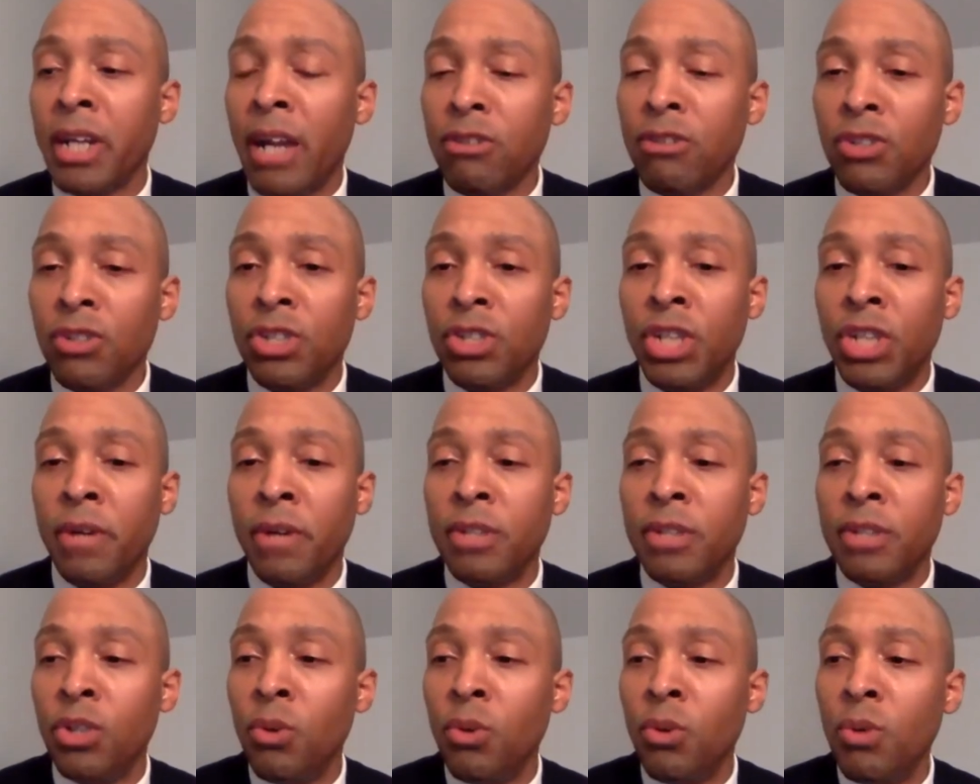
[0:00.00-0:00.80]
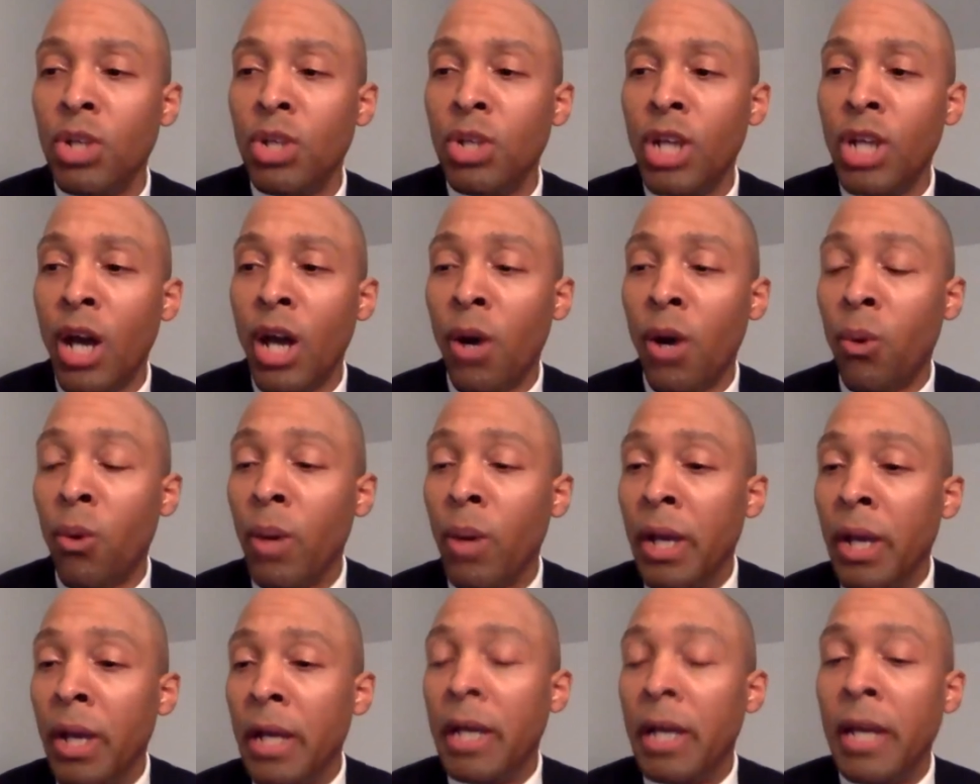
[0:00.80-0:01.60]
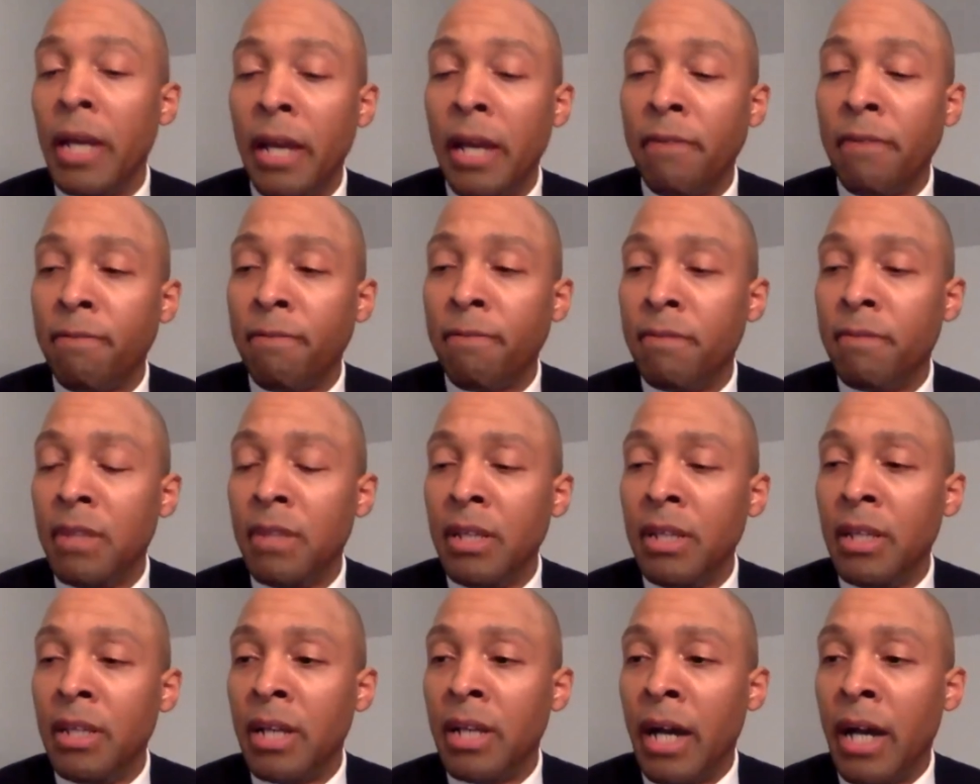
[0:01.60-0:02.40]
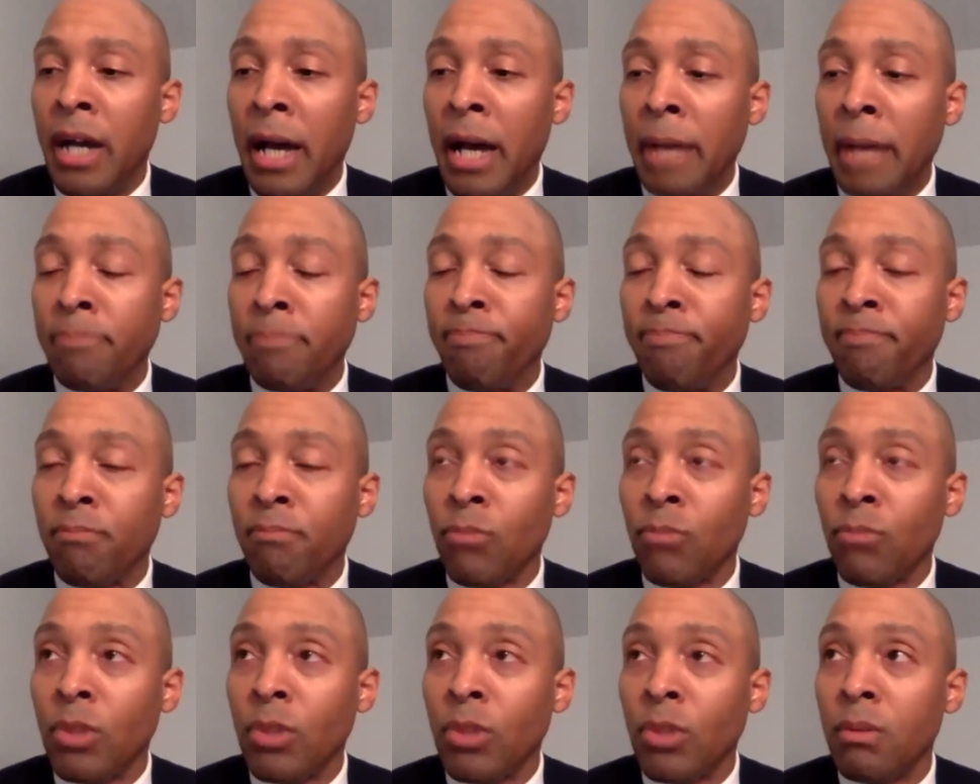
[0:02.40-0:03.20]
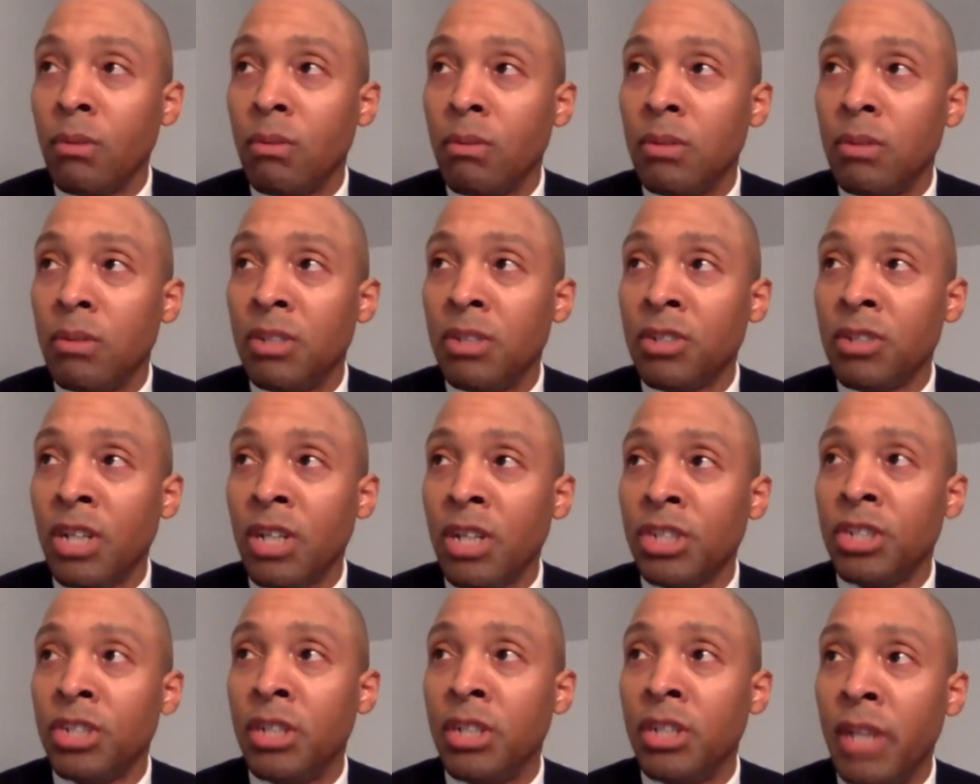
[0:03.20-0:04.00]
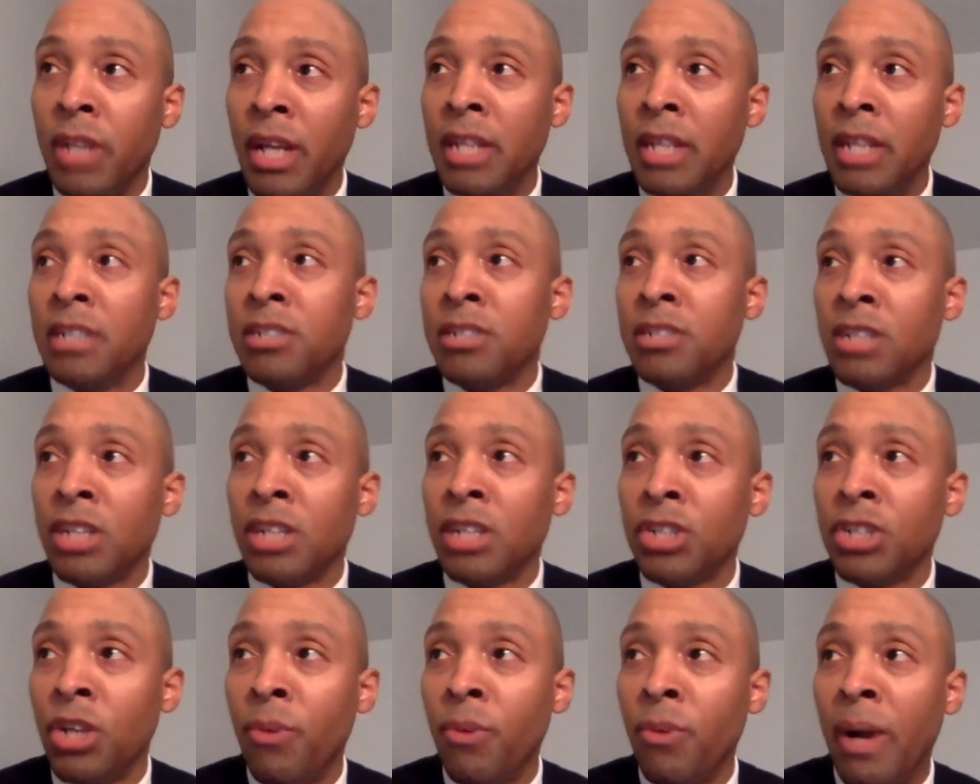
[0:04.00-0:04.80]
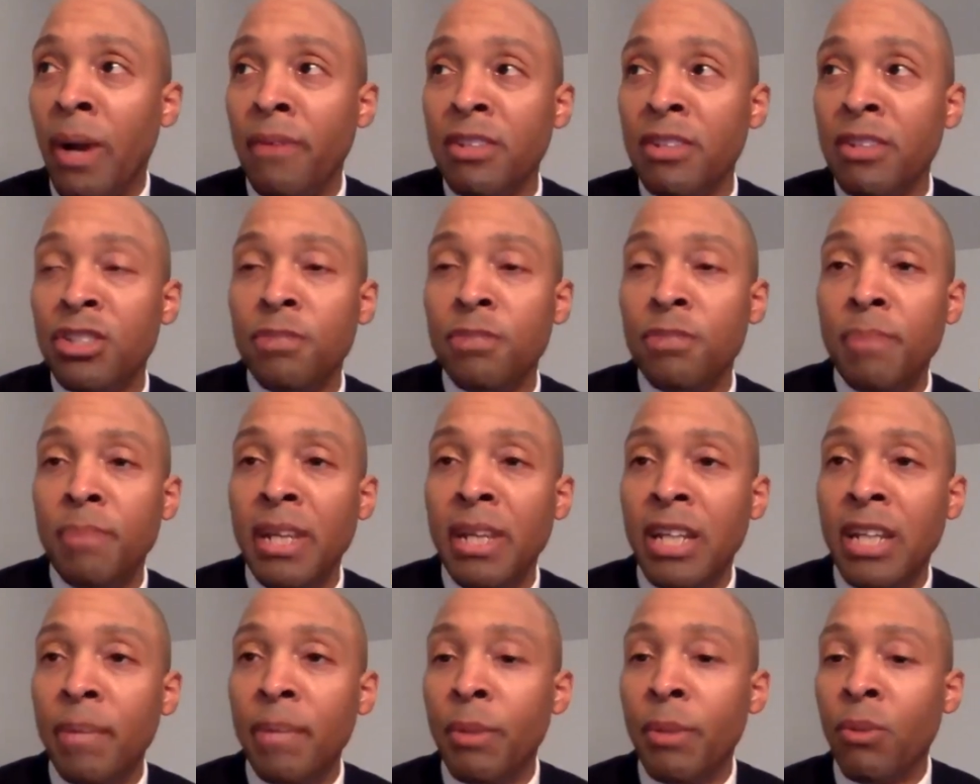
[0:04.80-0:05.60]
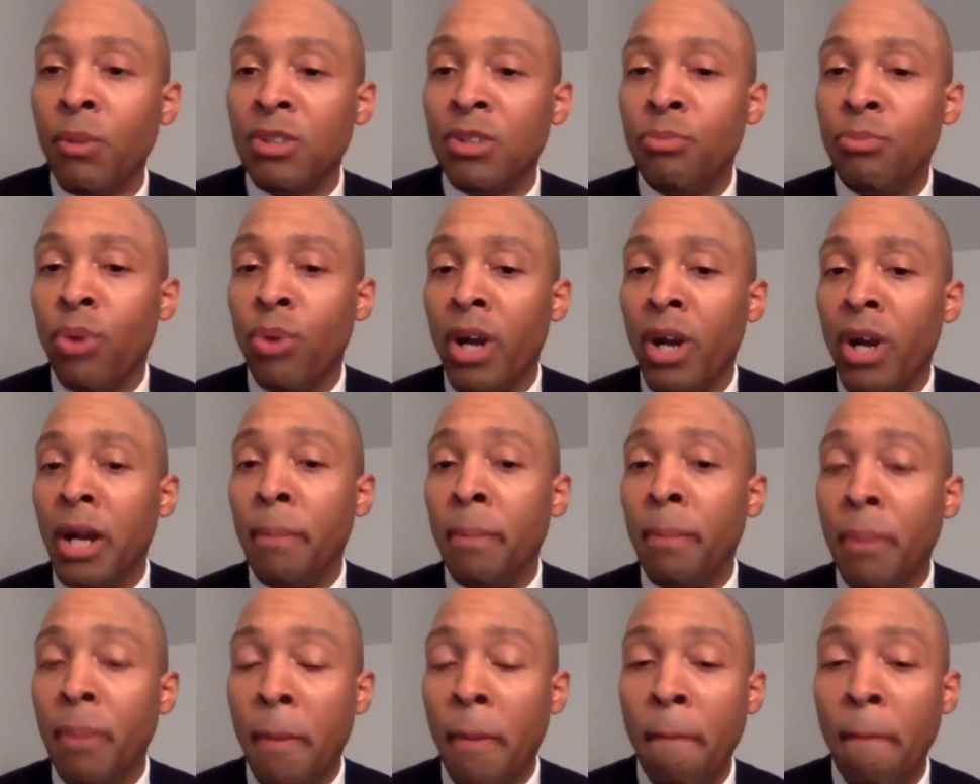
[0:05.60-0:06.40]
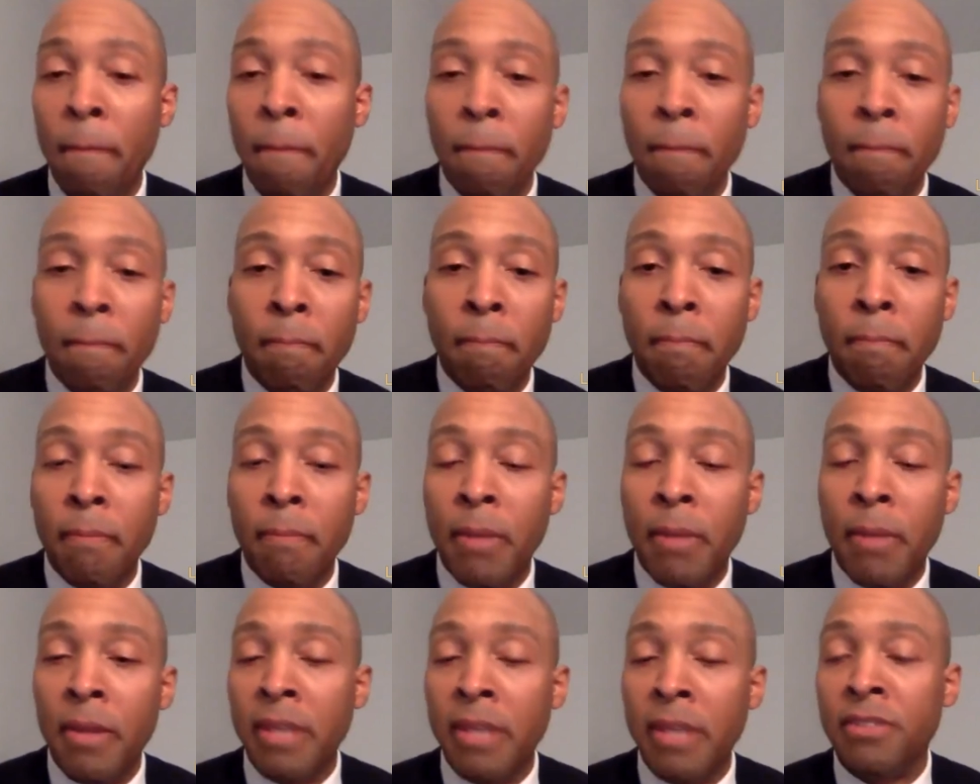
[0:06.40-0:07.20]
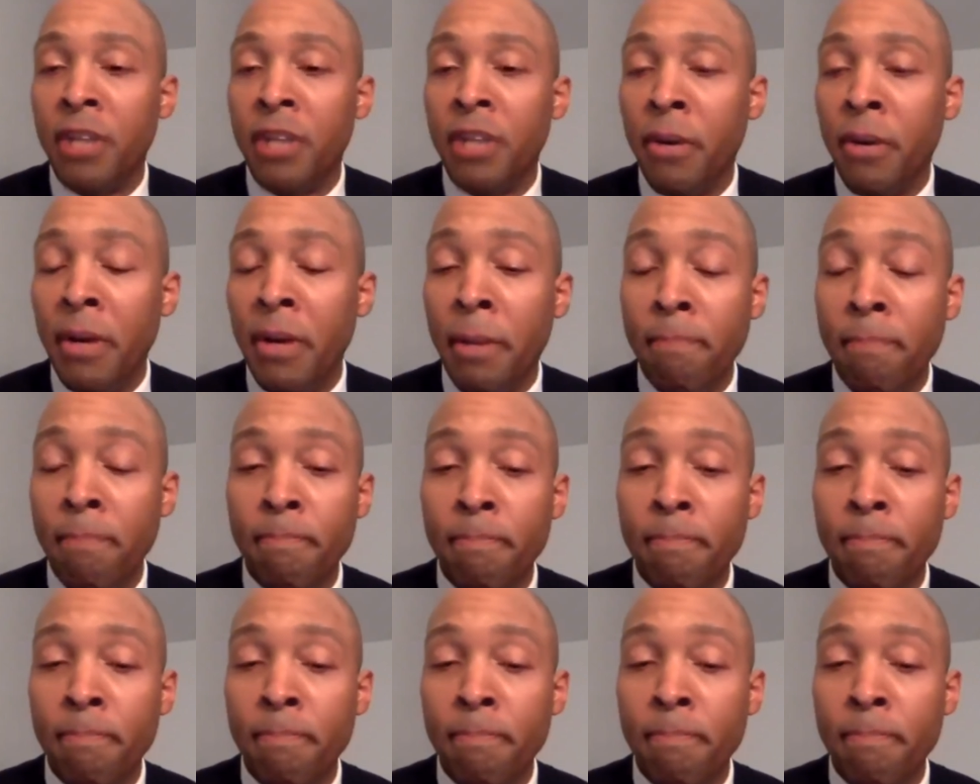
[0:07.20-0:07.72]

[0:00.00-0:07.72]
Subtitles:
Councilor Jarrett, do you know if the discussion around the speed limit was brought up in this area?